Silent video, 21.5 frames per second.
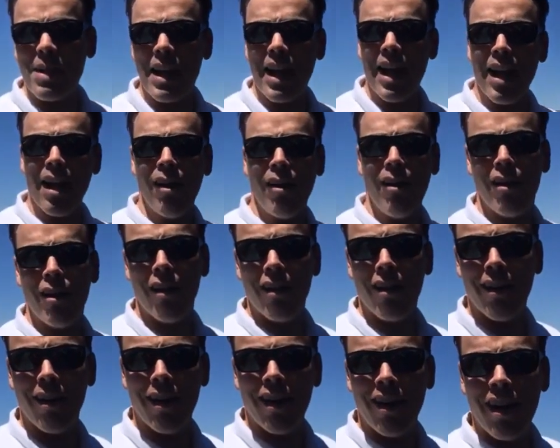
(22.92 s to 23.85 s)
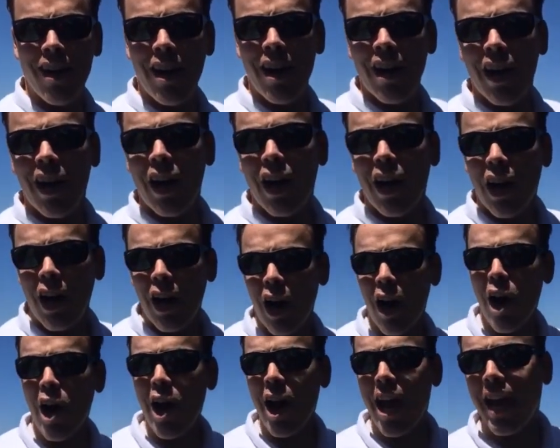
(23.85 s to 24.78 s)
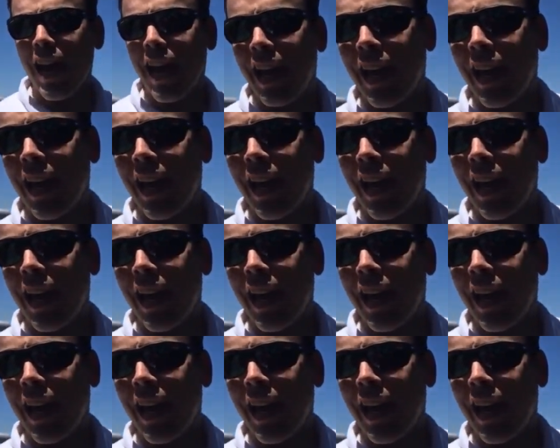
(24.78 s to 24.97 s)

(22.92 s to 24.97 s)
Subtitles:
me now? All right,